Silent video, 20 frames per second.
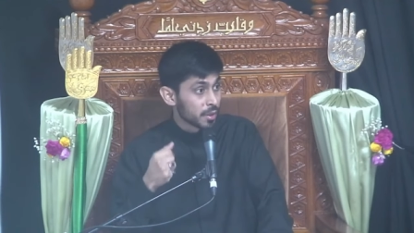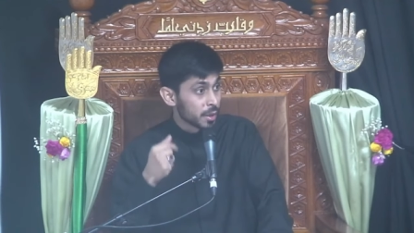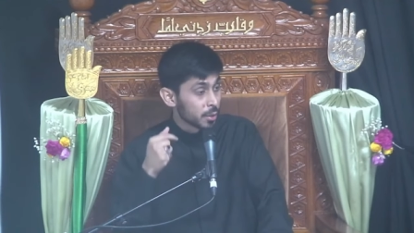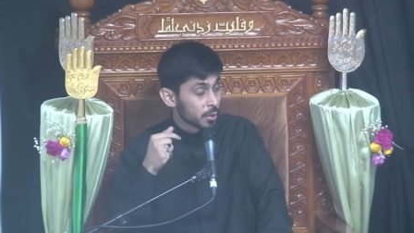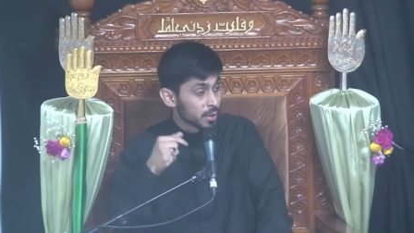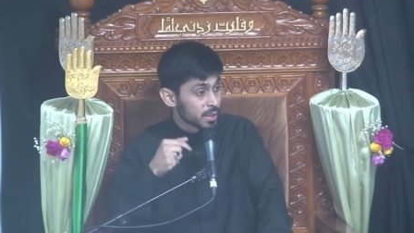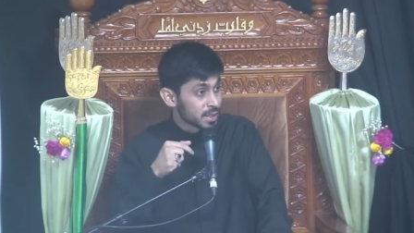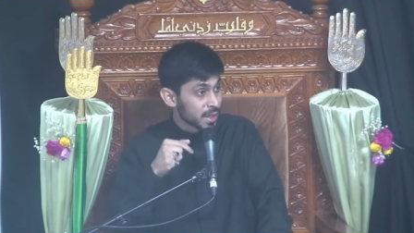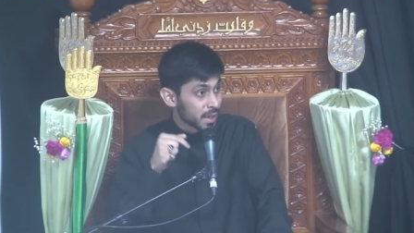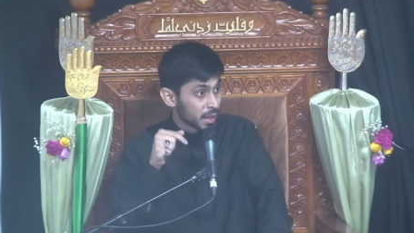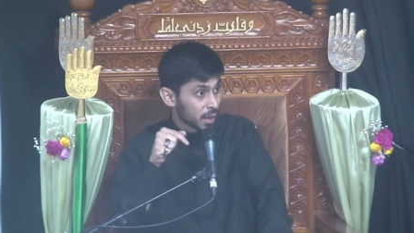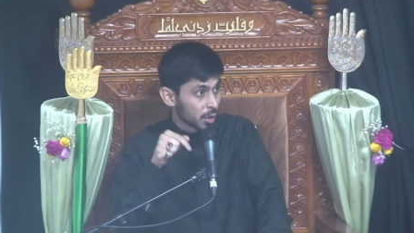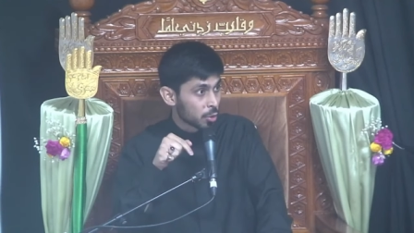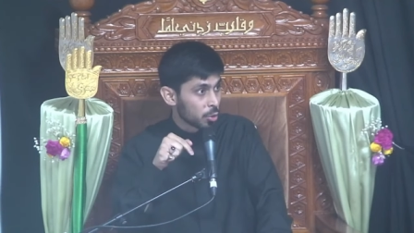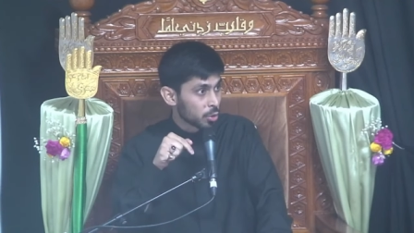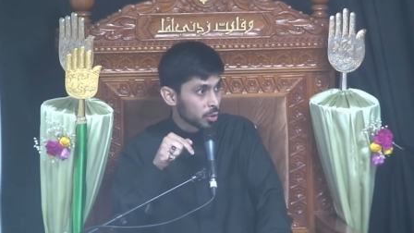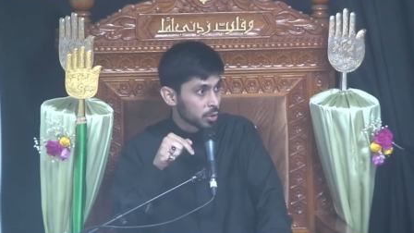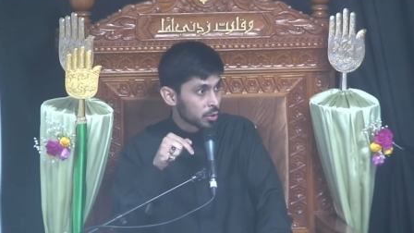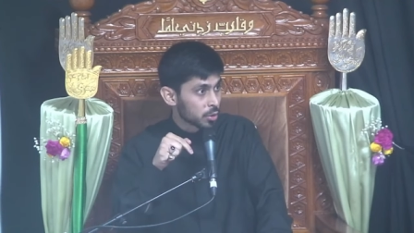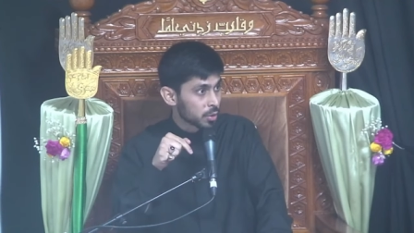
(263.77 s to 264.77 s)
He will say,
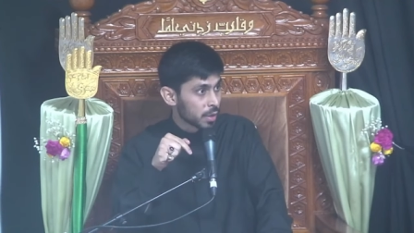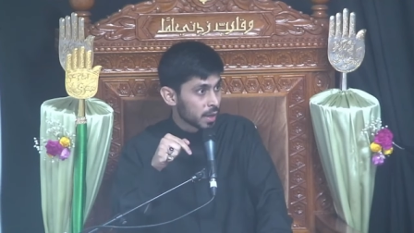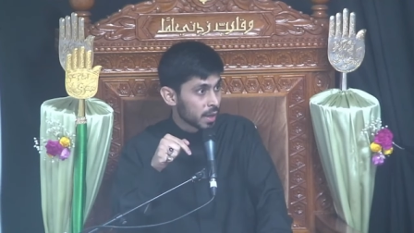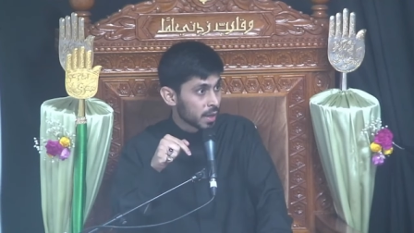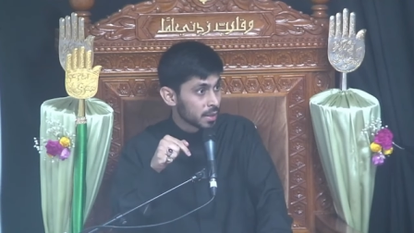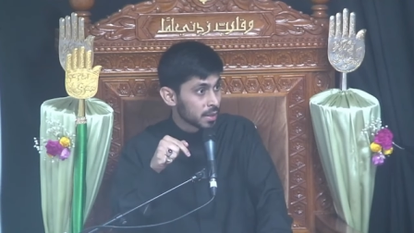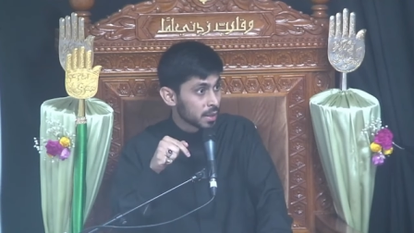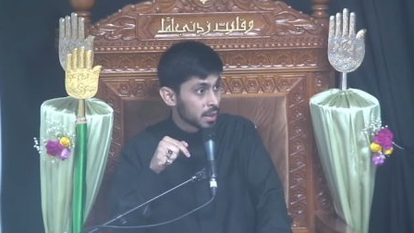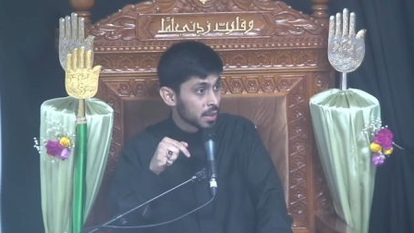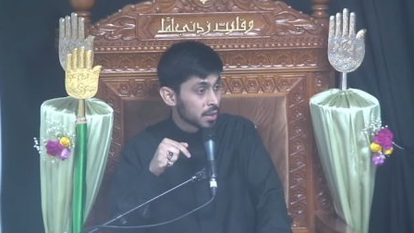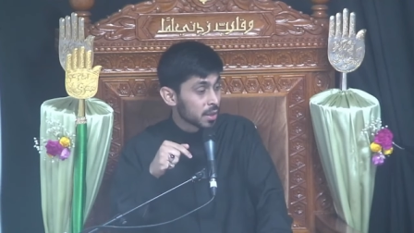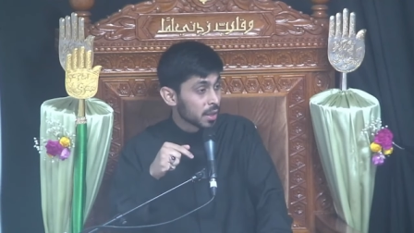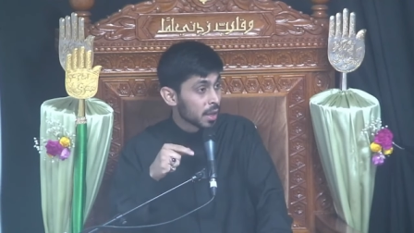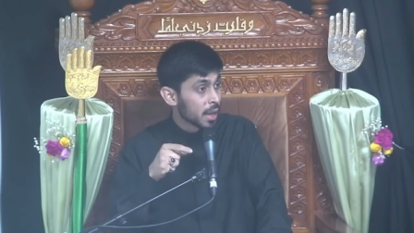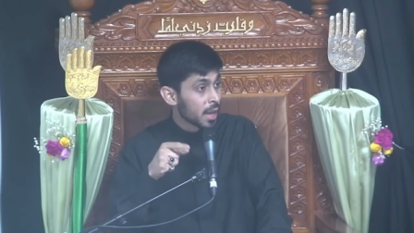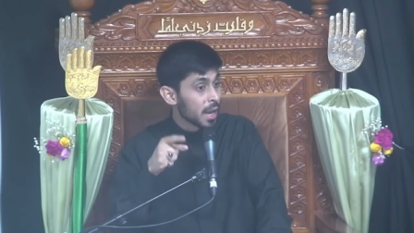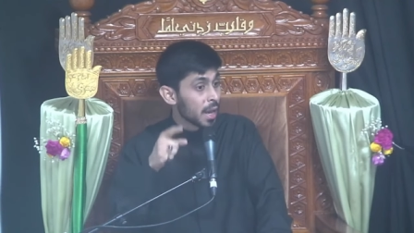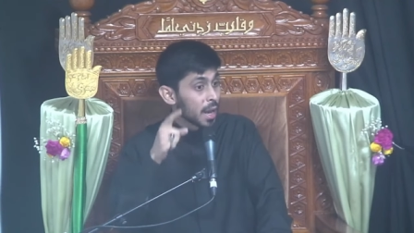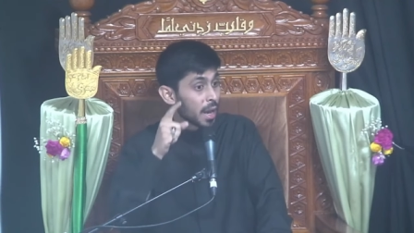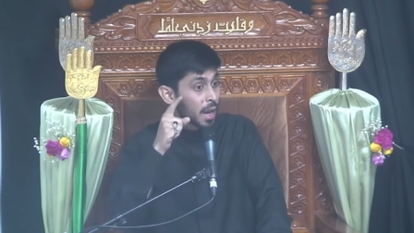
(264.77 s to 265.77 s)
according to the hadith,
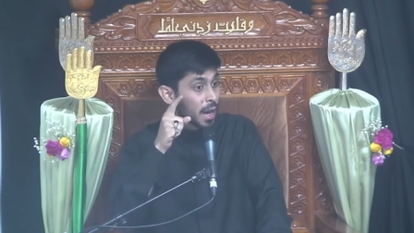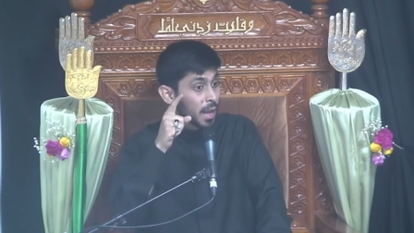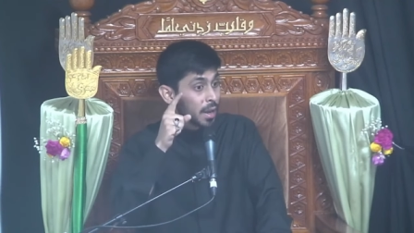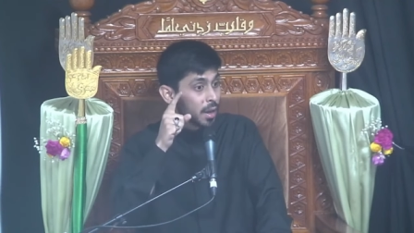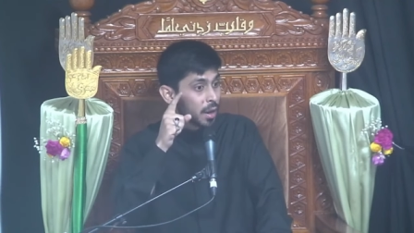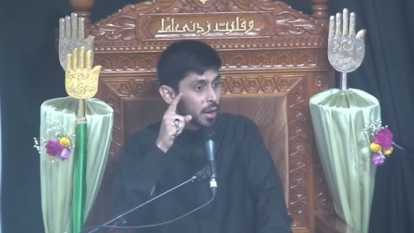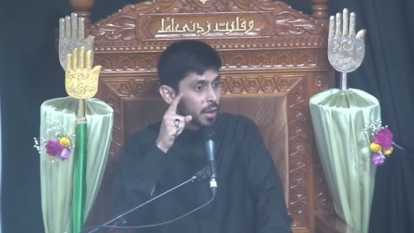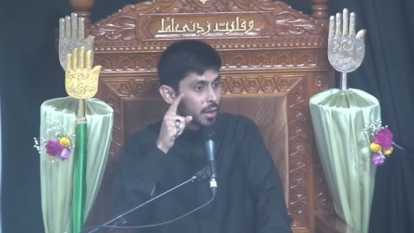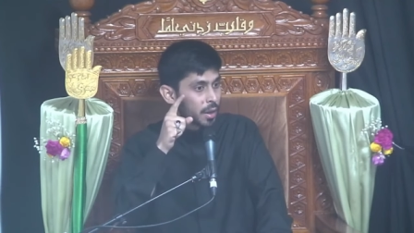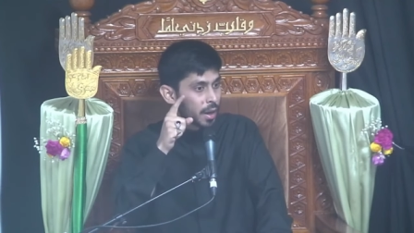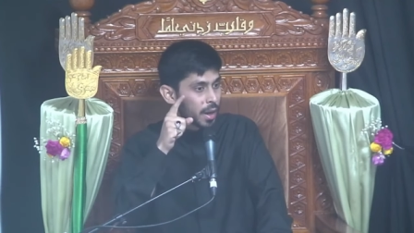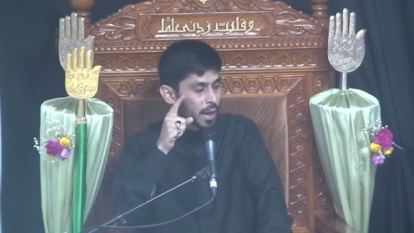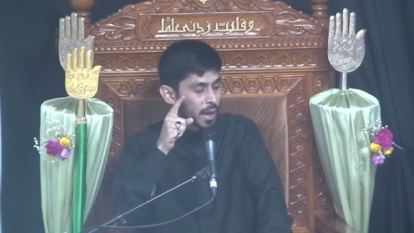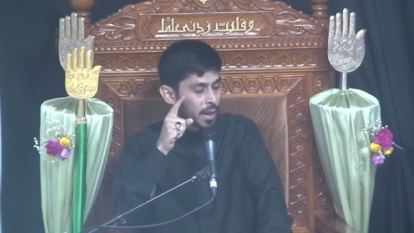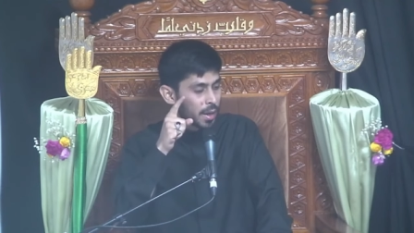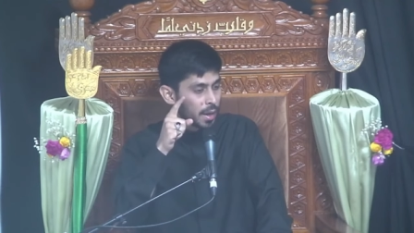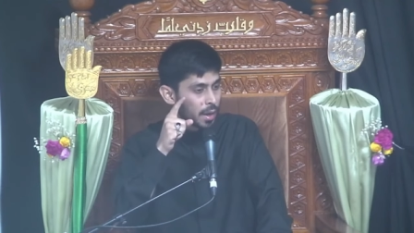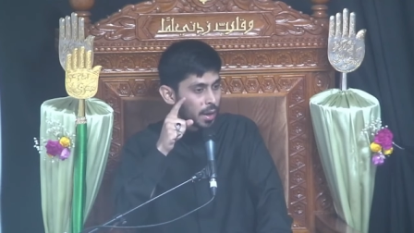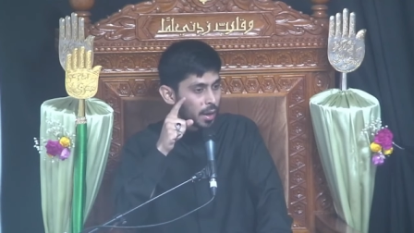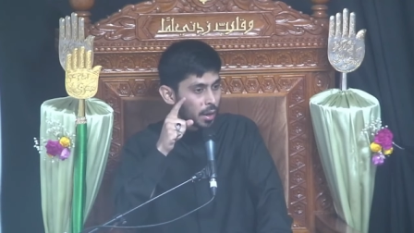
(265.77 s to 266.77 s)
Allah ya
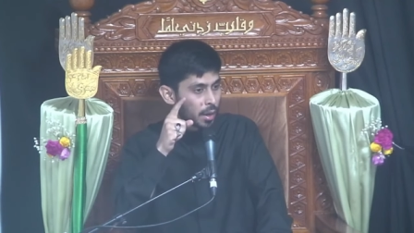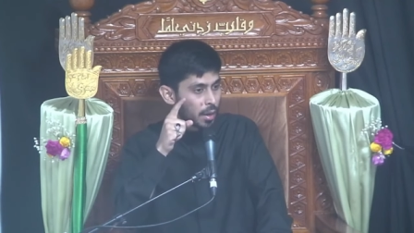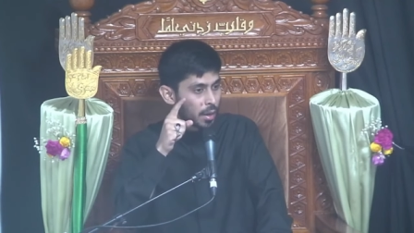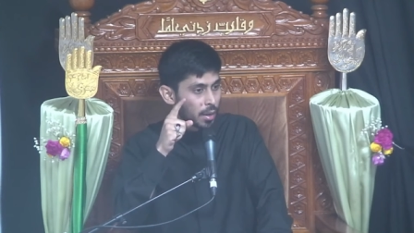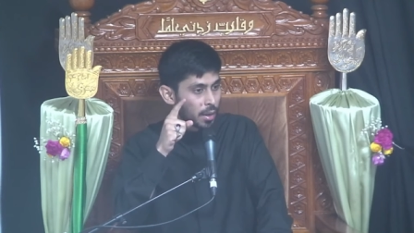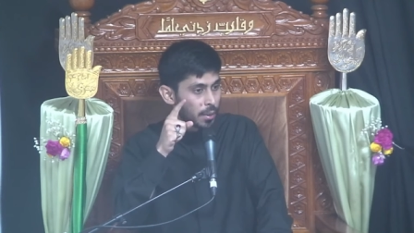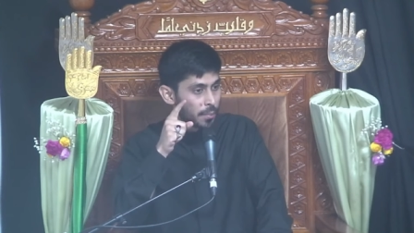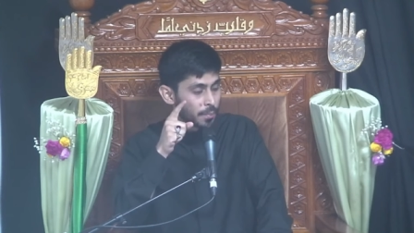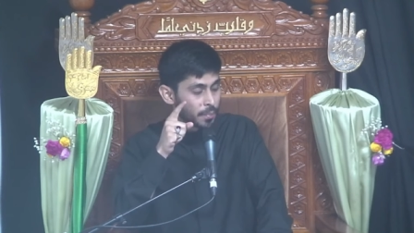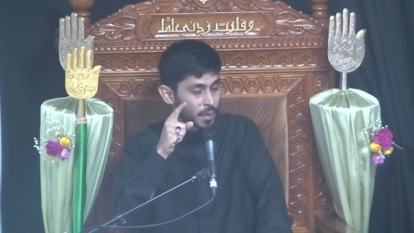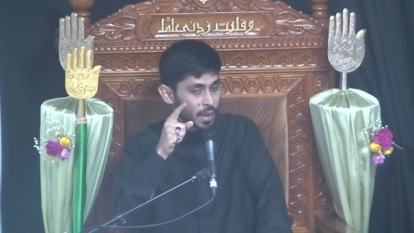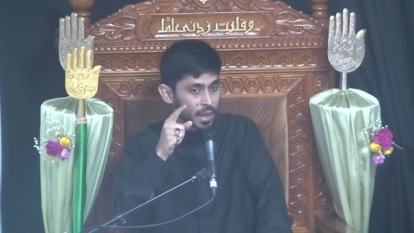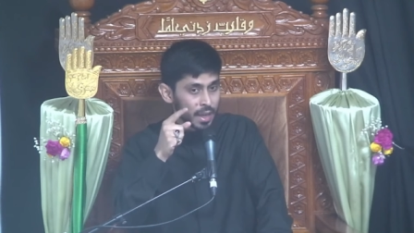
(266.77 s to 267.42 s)
ahl al-alam,